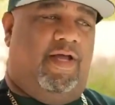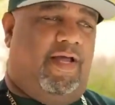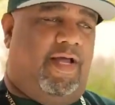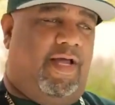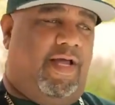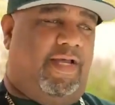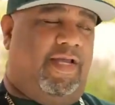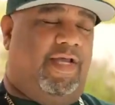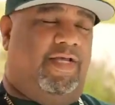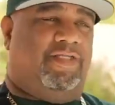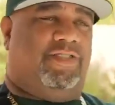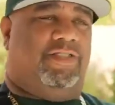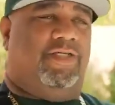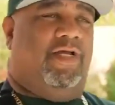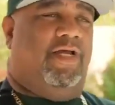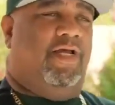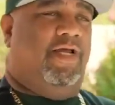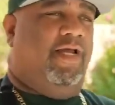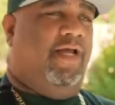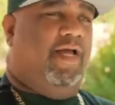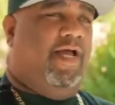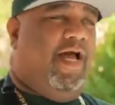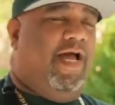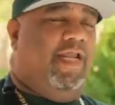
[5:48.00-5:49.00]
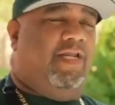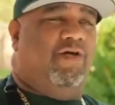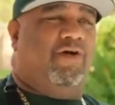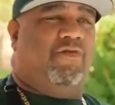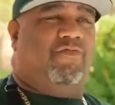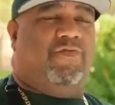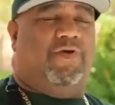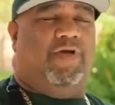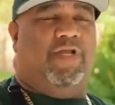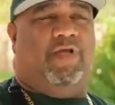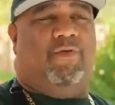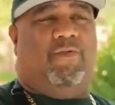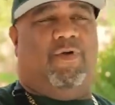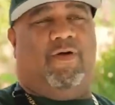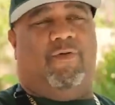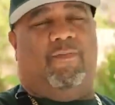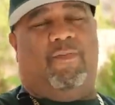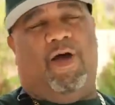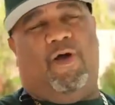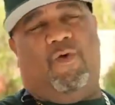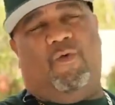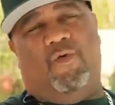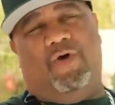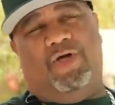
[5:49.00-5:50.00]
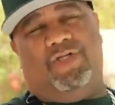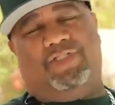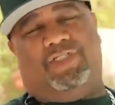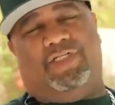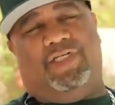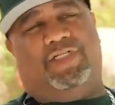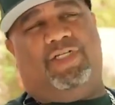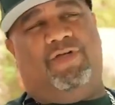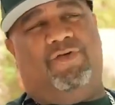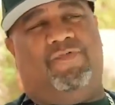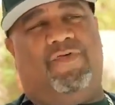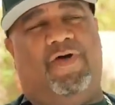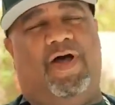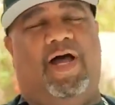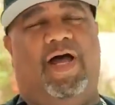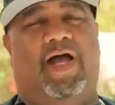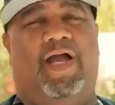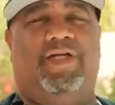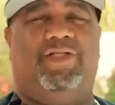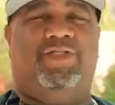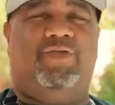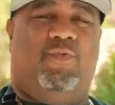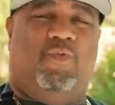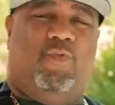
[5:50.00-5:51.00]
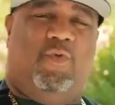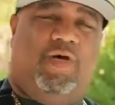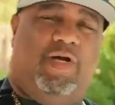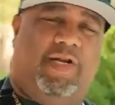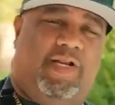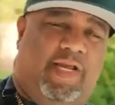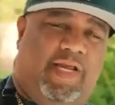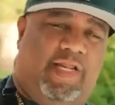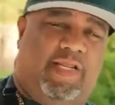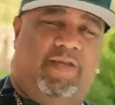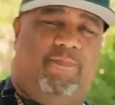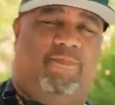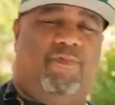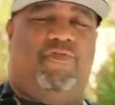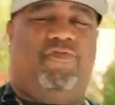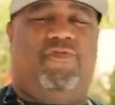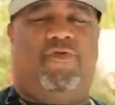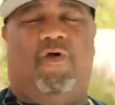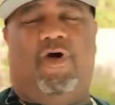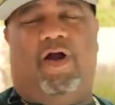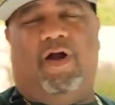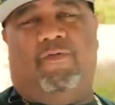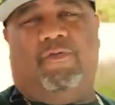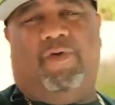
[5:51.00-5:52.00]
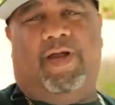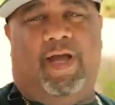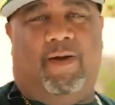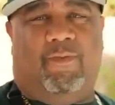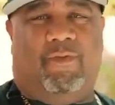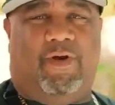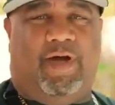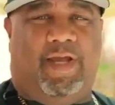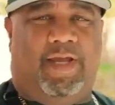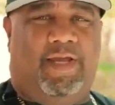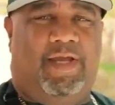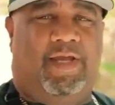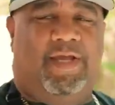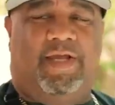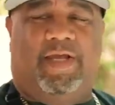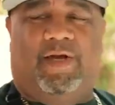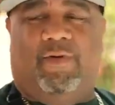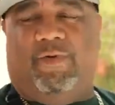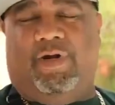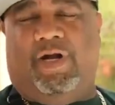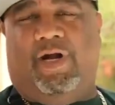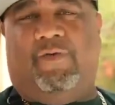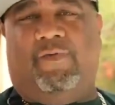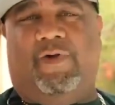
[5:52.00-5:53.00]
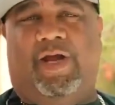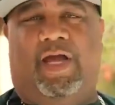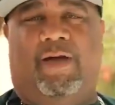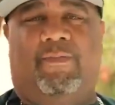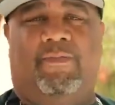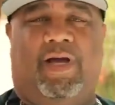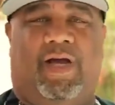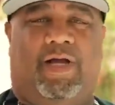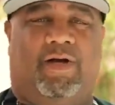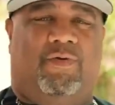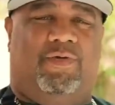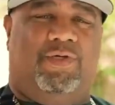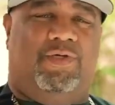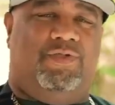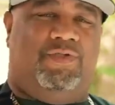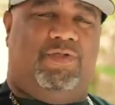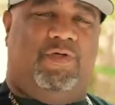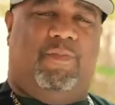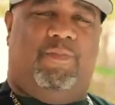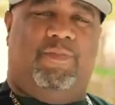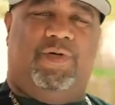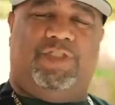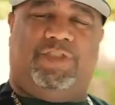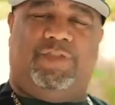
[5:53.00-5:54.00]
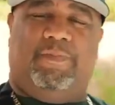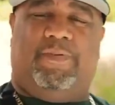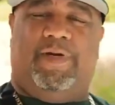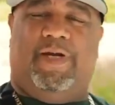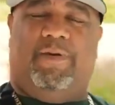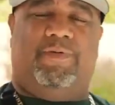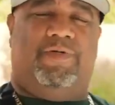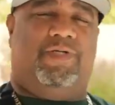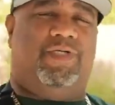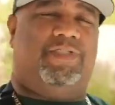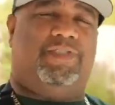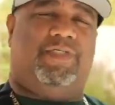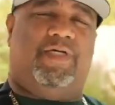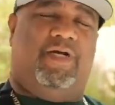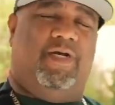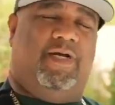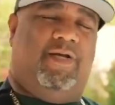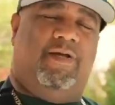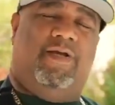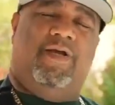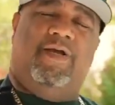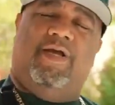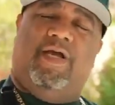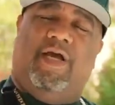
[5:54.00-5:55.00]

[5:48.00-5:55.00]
I guess I look for anywhere about 165 to 180 before I wrap, right? And when I wrap, I don't use no butcher paper this time.